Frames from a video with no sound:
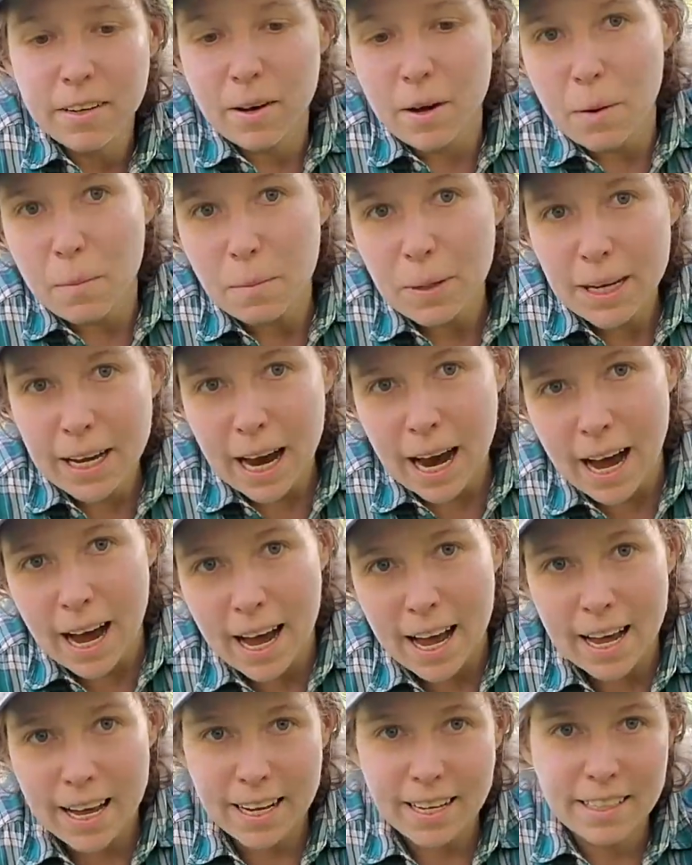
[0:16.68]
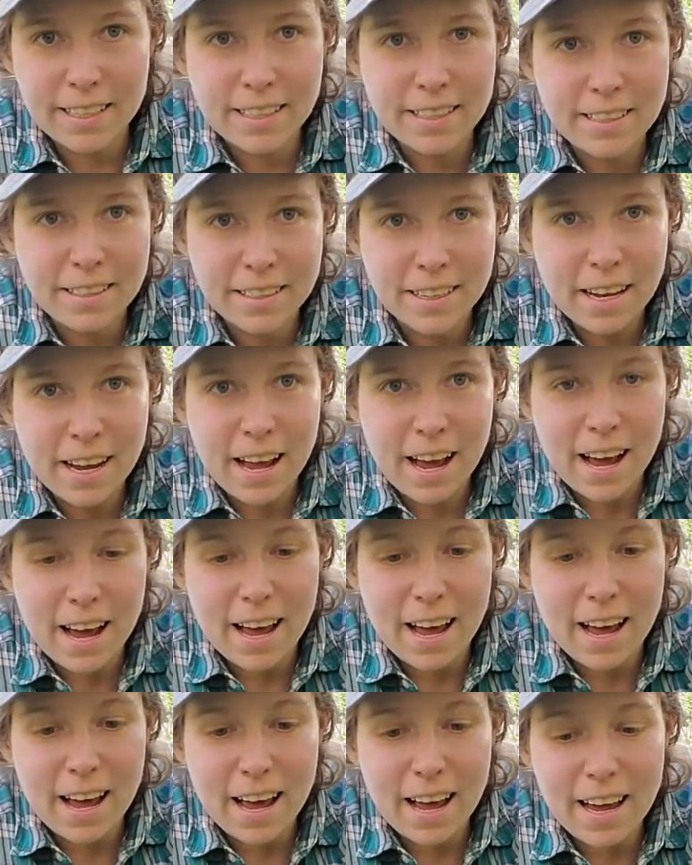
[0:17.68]
because
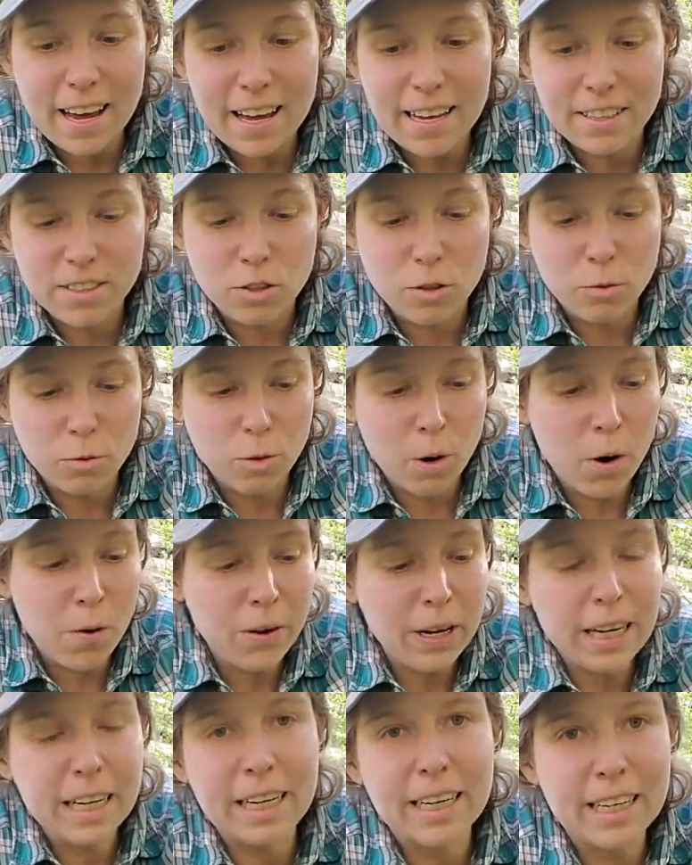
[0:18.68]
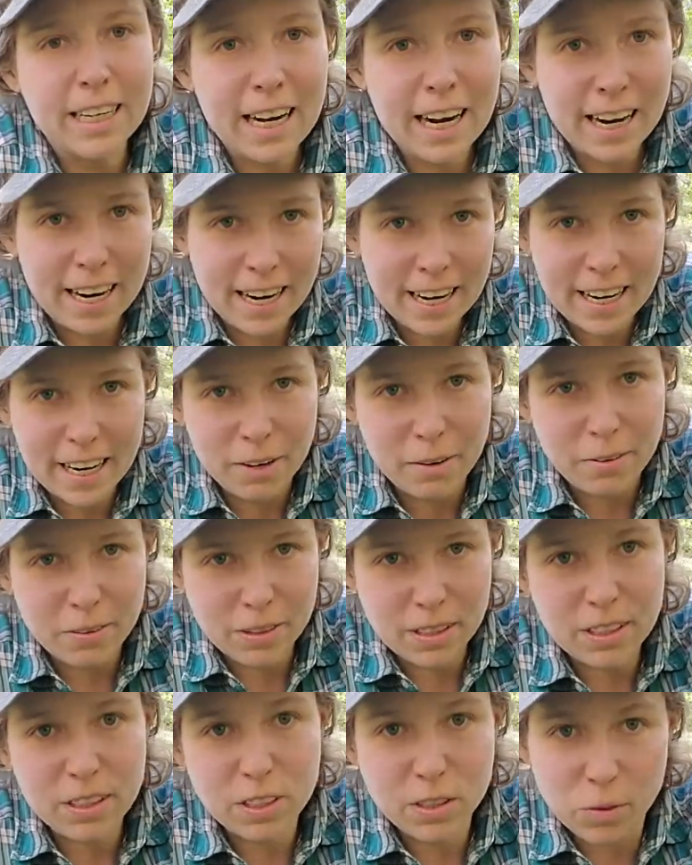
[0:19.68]
it's growing in an area where
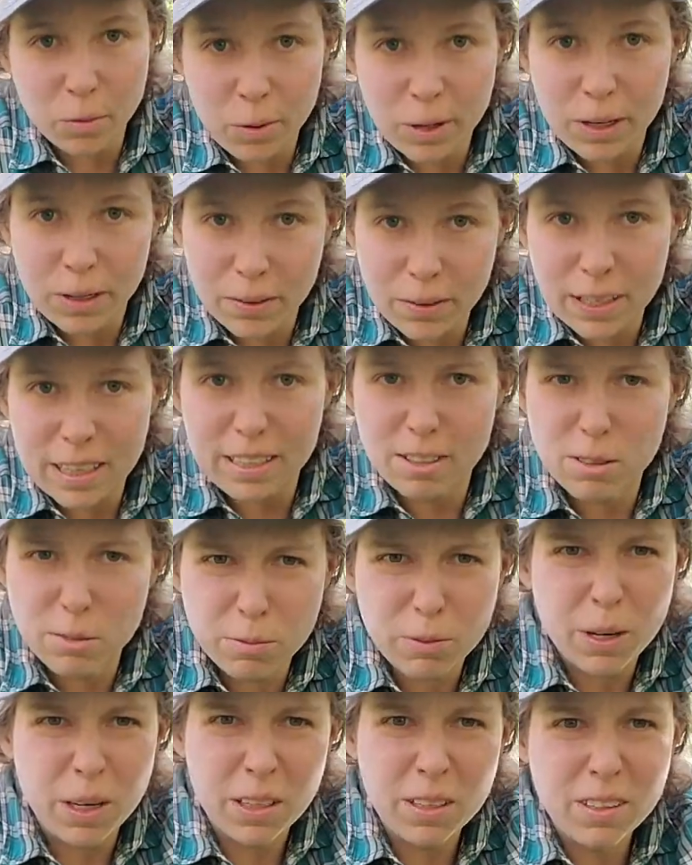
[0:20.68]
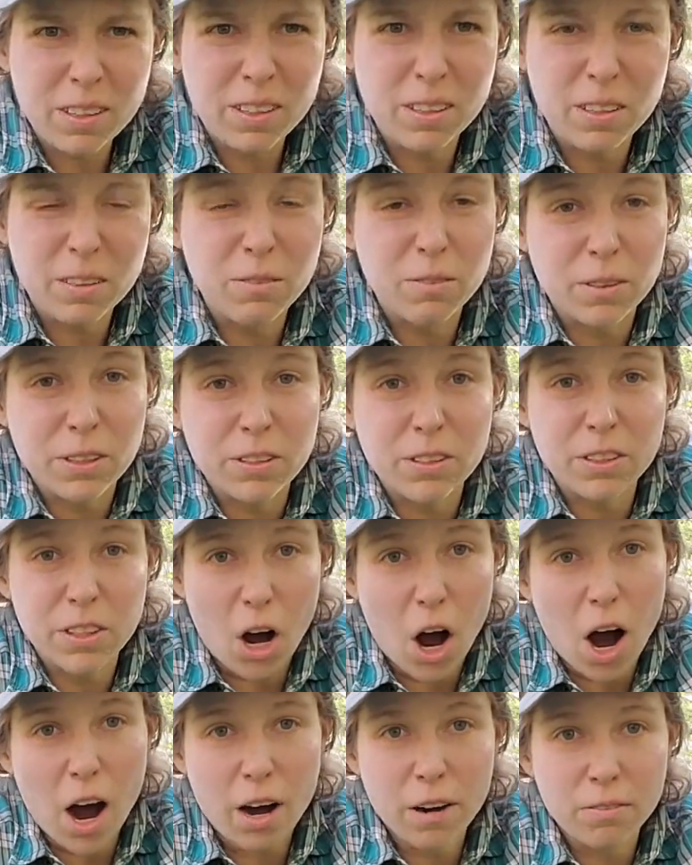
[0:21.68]
the soil is relatively
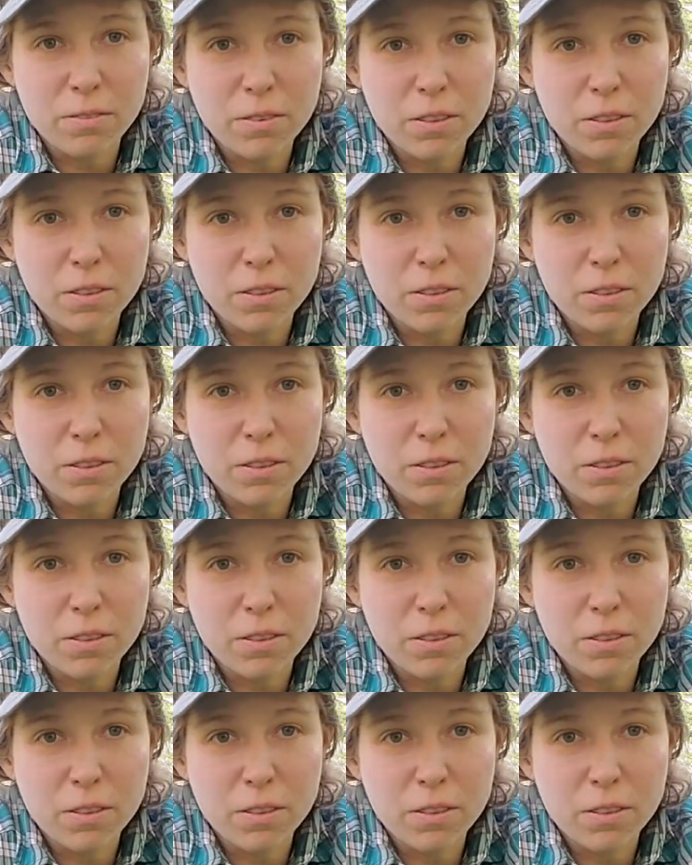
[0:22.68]
soft.